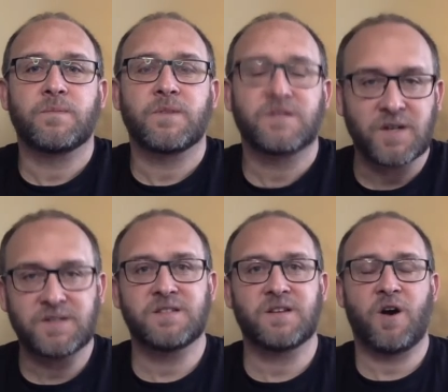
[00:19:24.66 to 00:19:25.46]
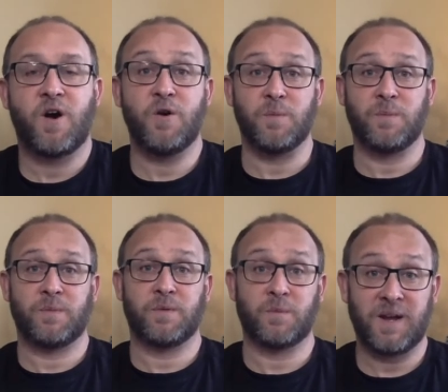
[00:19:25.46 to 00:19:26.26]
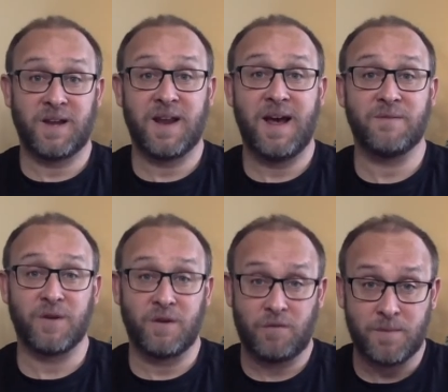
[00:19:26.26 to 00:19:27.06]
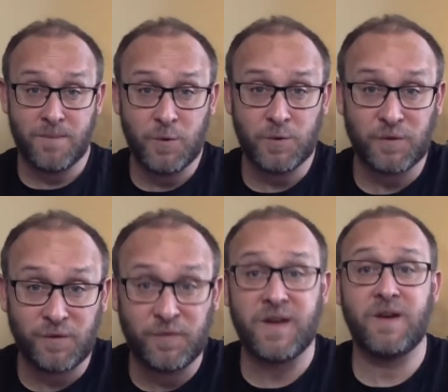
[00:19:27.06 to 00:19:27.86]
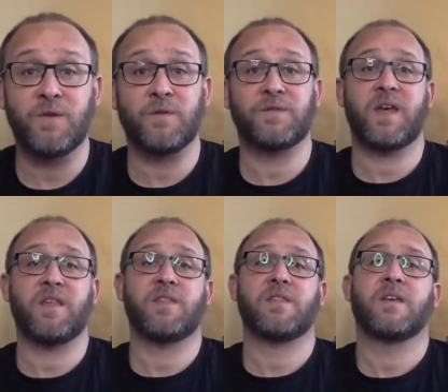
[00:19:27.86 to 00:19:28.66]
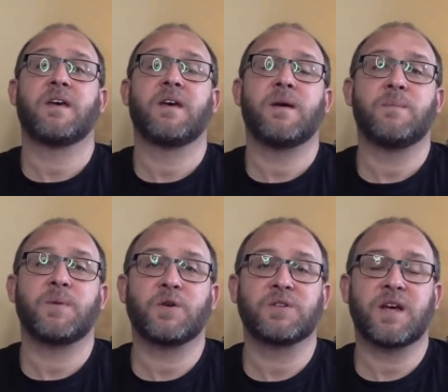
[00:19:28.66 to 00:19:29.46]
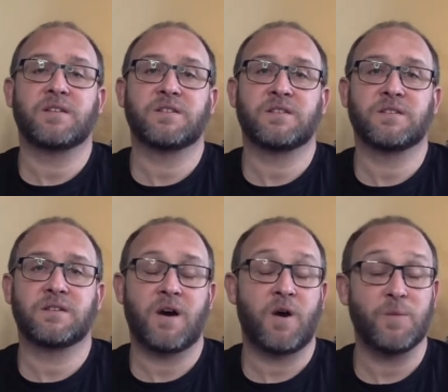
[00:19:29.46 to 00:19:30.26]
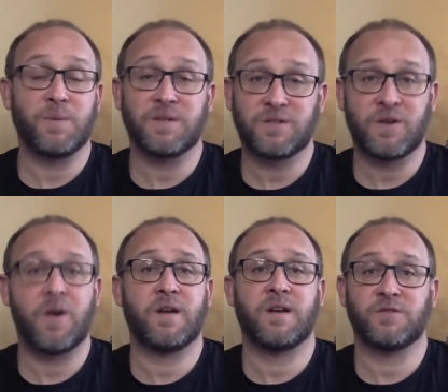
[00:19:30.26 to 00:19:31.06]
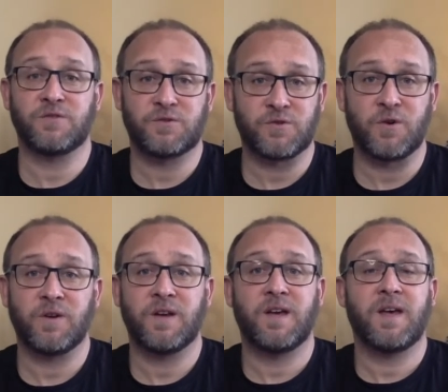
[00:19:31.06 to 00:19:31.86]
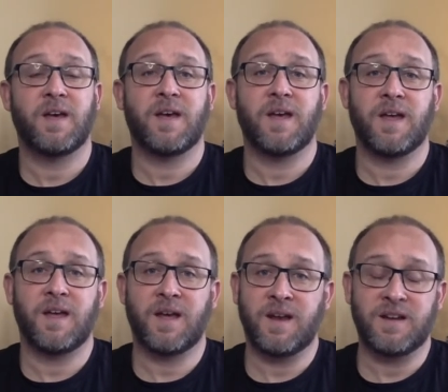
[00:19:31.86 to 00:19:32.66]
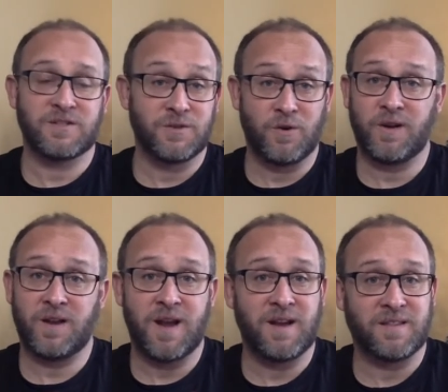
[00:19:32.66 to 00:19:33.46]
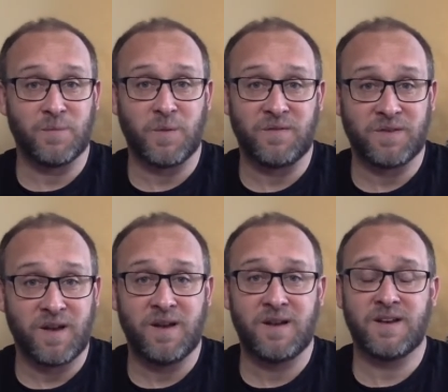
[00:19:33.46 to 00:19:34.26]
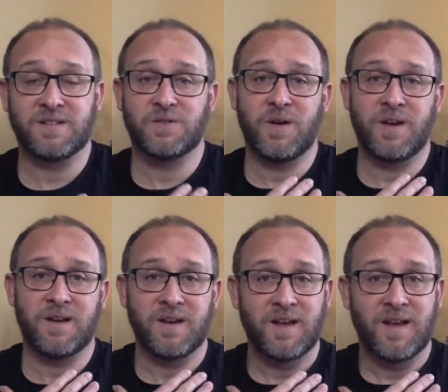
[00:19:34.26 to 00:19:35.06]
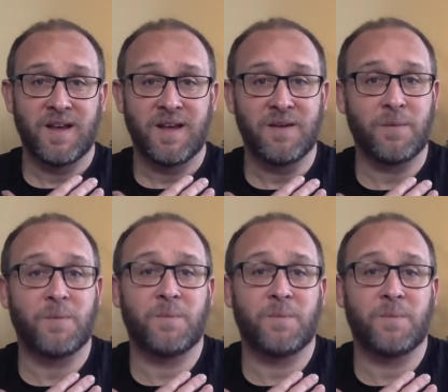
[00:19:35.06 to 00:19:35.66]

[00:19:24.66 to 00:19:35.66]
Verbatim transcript: Such is the hope that we can have that it removes fear of death because our hope is certain and strong. And it's not in anything we've done, it's not in it